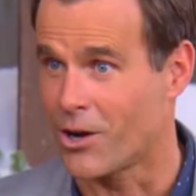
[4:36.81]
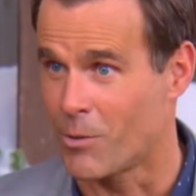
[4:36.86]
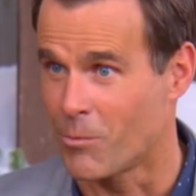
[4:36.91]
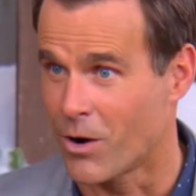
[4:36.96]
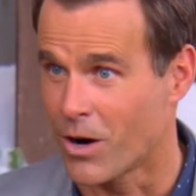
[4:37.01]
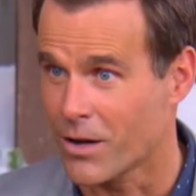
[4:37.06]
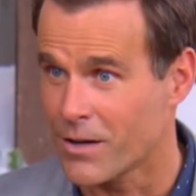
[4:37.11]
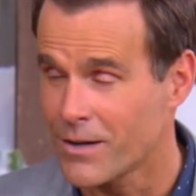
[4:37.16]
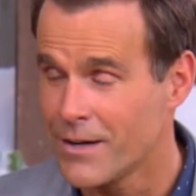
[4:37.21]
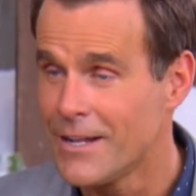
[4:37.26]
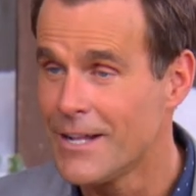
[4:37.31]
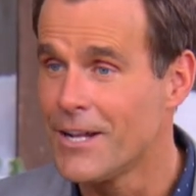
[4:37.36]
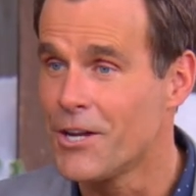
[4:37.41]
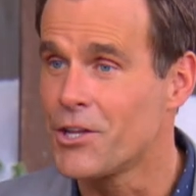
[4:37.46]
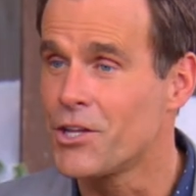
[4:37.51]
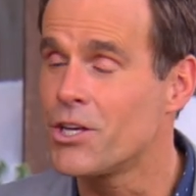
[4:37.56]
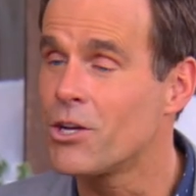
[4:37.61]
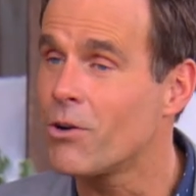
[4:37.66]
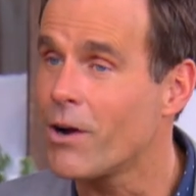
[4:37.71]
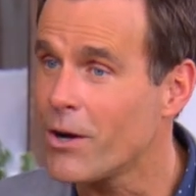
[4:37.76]
Hallmark,
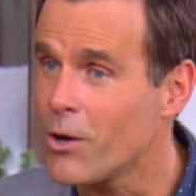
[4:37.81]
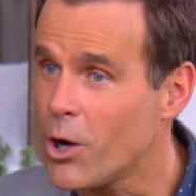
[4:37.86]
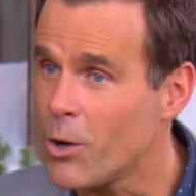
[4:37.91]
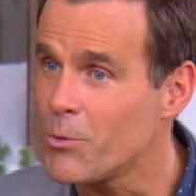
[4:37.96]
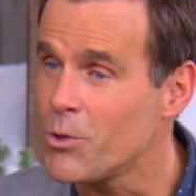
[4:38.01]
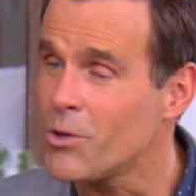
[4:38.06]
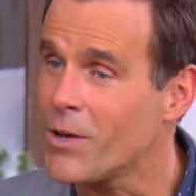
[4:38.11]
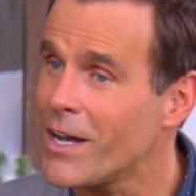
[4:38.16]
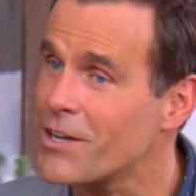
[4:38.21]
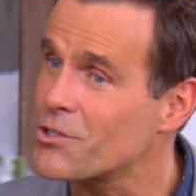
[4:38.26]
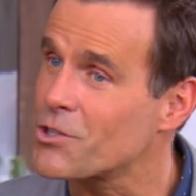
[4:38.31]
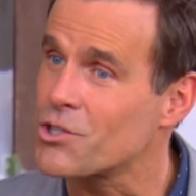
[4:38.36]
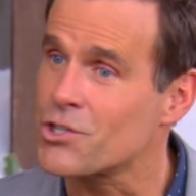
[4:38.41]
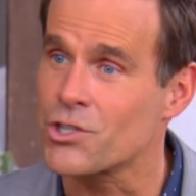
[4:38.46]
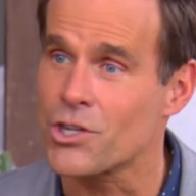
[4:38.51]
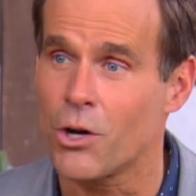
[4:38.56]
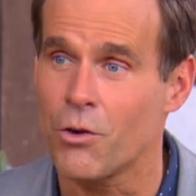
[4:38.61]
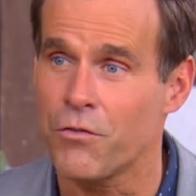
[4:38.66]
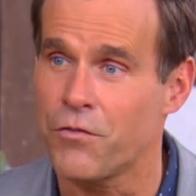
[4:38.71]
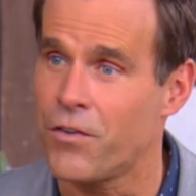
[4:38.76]
you're at home. You guys are
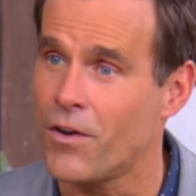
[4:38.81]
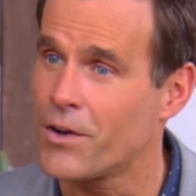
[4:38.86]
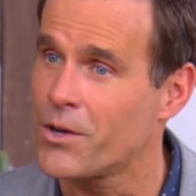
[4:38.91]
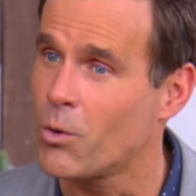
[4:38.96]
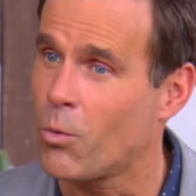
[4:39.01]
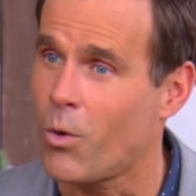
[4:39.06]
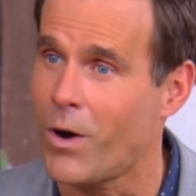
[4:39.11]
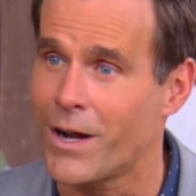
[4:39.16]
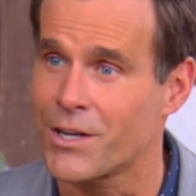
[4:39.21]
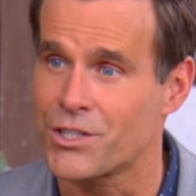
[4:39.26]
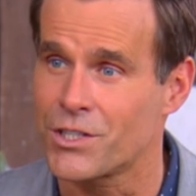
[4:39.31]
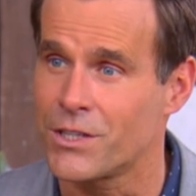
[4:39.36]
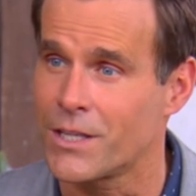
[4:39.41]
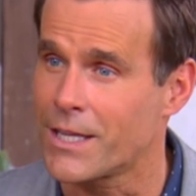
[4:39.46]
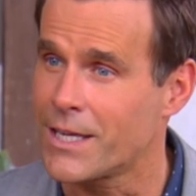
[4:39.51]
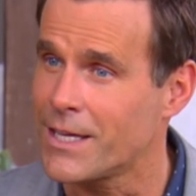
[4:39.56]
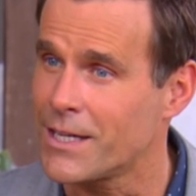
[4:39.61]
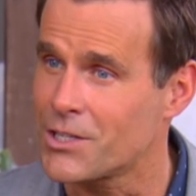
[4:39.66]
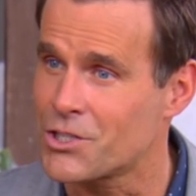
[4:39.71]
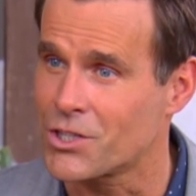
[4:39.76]
so fun to watch in
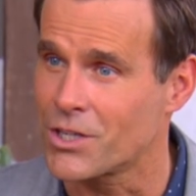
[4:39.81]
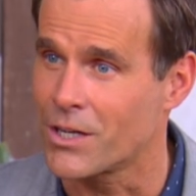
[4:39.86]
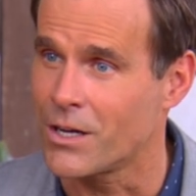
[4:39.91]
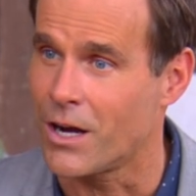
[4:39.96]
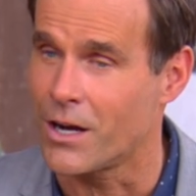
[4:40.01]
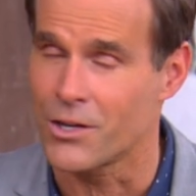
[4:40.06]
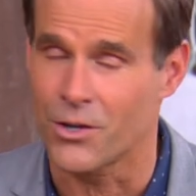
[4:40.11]
the kitchen Aww.